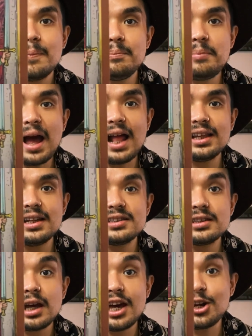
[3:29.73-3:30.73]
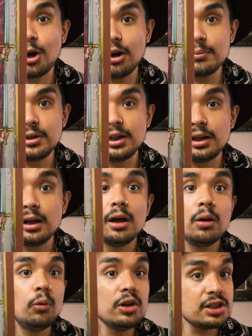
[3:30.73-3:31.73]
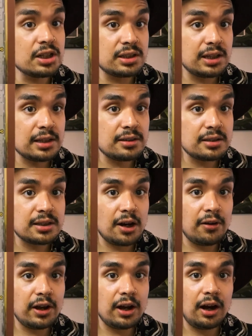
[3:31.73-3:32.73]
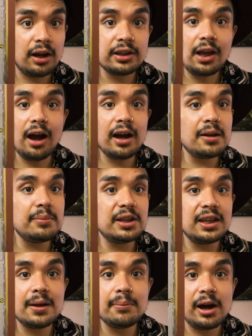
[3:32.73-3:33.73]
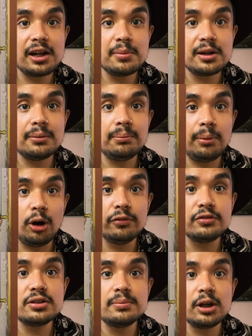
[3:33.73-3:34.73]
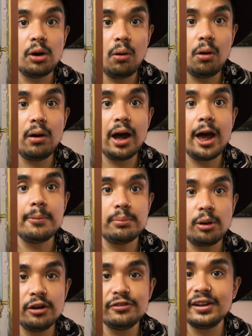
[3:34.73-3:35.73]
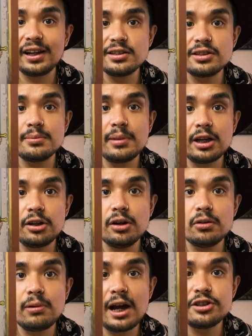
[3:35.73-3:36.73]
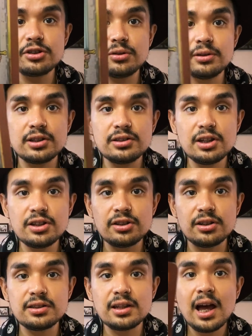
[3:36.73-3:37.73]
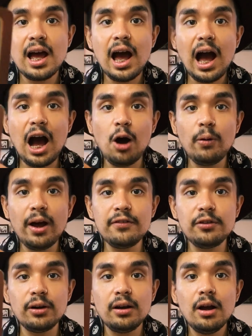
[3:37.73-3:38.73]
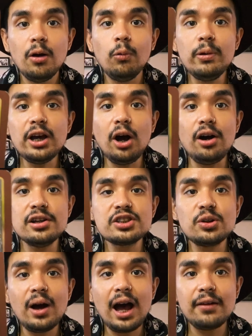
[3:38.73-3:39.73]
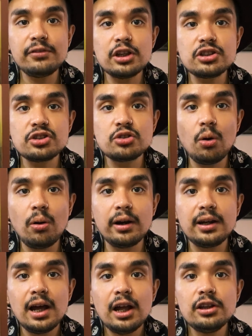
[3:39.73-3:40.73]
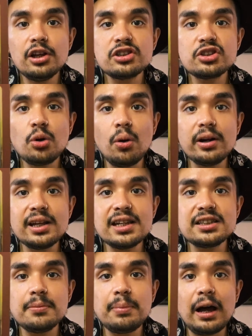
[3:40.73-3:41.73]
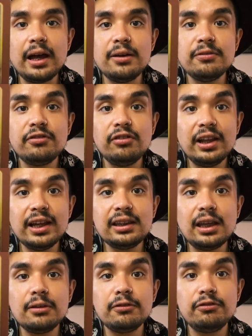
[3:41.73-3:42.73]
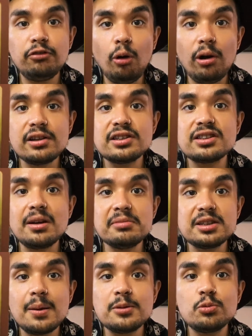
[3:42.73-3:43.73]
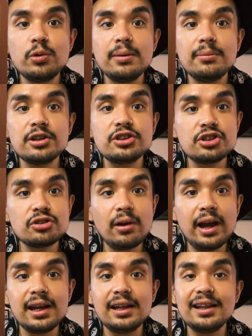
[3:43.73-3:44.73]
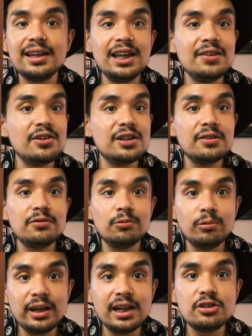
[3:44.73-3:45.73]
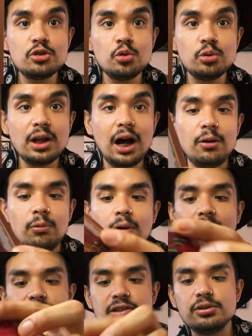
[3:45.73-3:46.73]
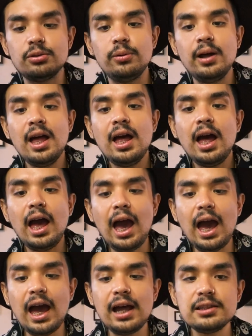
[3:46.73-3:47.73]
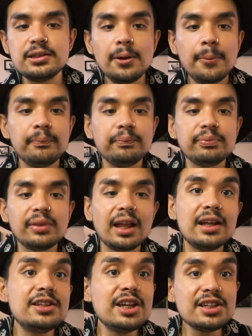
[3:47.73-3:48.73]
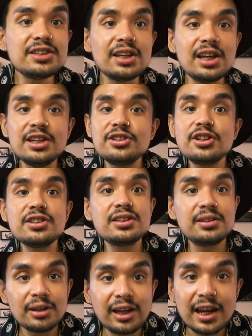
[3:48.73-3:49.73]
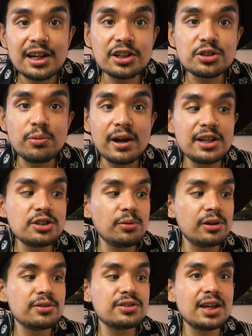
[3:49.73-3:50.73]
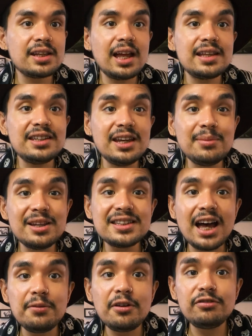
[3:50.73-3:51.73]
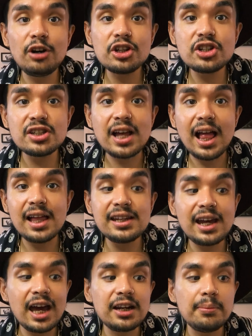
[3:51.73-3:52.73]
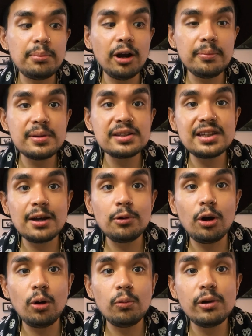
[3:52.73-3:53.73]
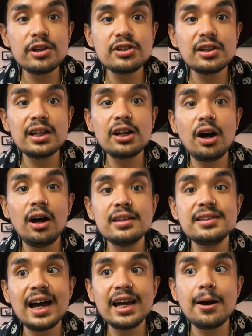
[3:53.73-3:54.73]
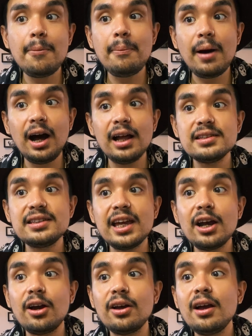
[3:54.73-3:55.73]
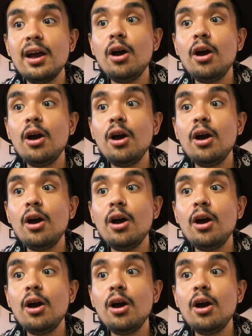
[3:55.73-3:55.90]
balance, and harmony, which is necessary. Y'all gotta be the embodiment of both to be whole and perfect and to make good rational decisions. However, we also have the sword. The sword is about inflicting force. Sometimes we must strike even if we do not want to. And this is just getting us ready to understand that demons have a functionality and a purpose. They were originally called diamonds. They are